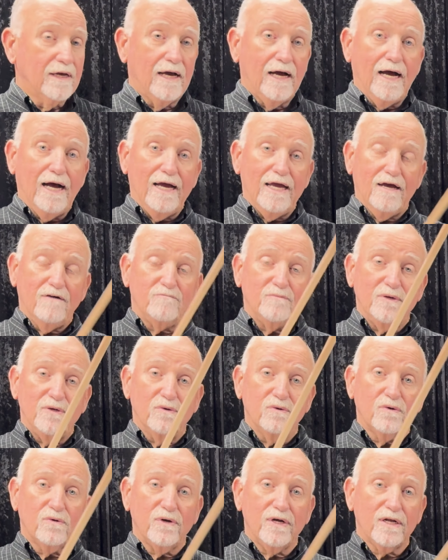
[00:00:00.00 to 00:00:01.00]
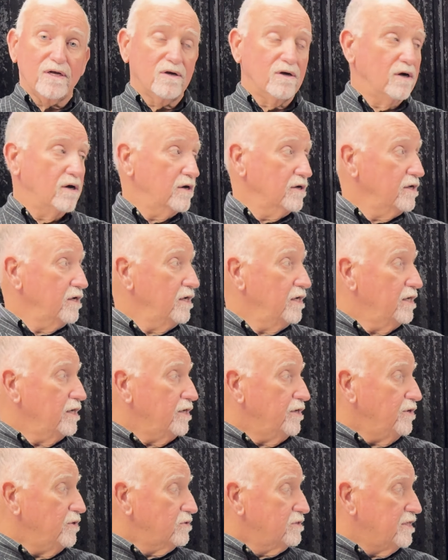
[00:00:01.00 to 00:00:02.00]
I have my own credit card.
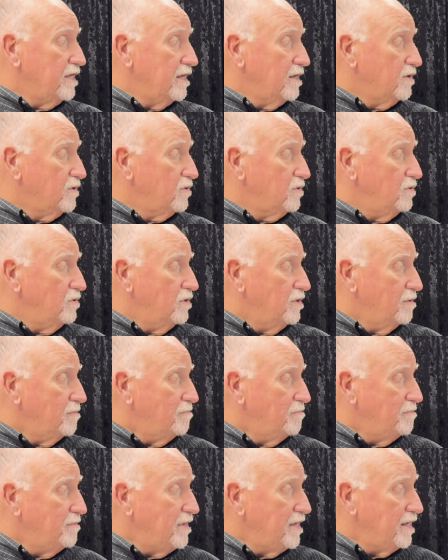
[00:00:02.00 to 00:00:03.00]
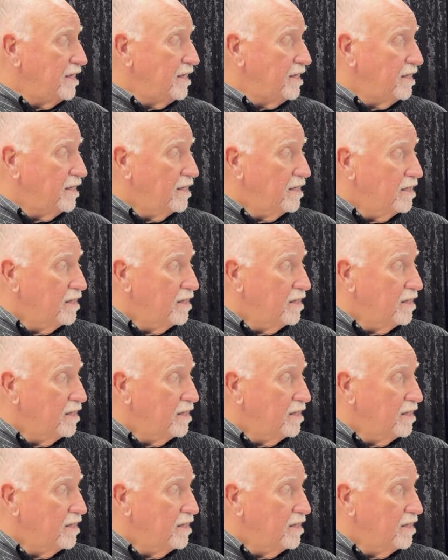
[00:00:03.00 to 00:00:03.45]
Yo tengo mi